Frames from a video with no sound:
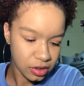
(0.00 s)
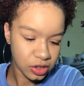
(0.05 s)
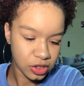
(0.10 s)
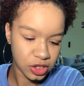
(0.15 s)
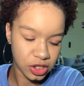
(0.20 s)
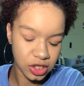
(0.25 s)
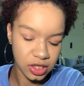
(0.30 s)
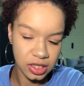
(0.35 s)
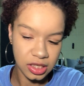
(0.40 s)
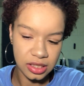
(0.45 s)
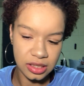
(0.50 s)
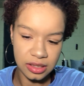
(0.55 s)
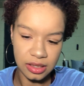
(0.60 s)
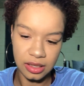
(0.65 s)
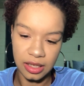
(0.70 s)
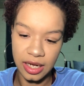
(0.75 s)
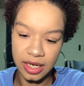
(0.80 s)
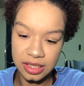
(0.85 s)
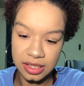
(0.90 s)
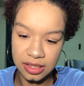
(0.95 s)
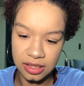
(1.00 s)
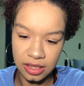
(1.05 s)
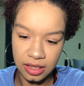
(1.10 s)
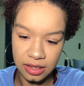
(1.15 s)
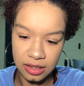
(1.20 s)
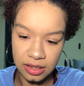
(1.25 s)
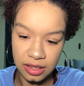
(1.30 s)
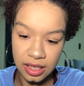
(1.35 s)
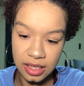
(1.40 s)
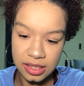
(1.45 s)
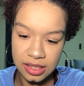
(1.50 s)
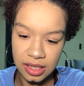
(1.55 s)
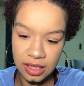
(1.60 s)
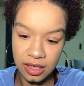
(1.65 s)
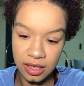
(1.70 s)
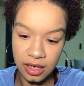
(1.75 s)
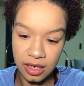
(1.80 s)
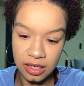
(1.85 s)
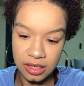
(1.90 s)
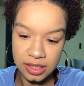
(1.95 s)
Just lastly, the last
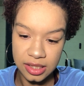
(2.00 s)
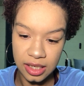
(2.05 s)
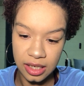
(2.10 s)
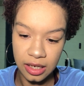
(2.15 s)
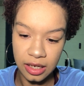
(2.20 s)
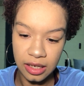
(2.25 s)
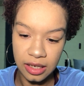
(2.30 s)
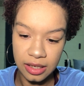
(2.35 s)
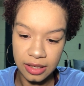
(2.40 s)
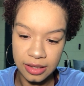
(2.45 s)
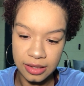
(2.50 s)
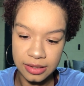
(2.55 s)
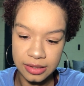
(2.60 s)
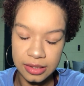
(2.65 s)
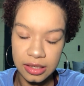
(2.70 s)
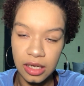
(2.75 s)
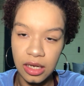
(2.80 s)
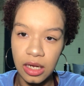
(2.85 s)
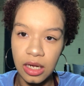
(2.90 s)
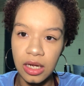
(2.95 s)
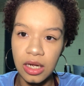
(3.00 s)
thing I gotta say is,